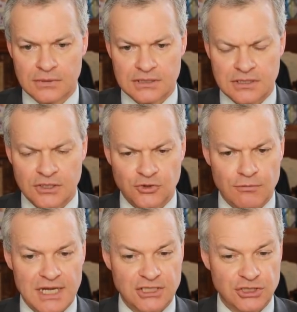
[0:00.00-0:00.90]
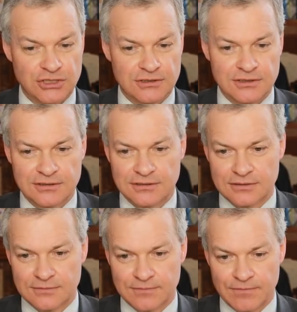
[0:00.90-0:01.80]
It's hard to imagine
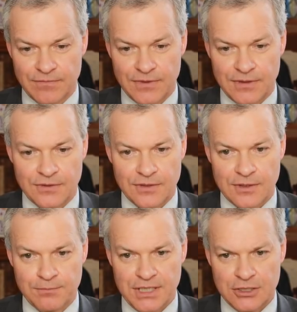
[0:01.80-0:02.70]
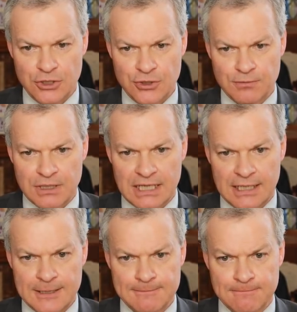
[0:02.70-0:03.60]
a big U
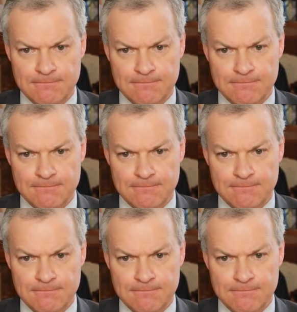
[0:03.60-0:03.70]
play.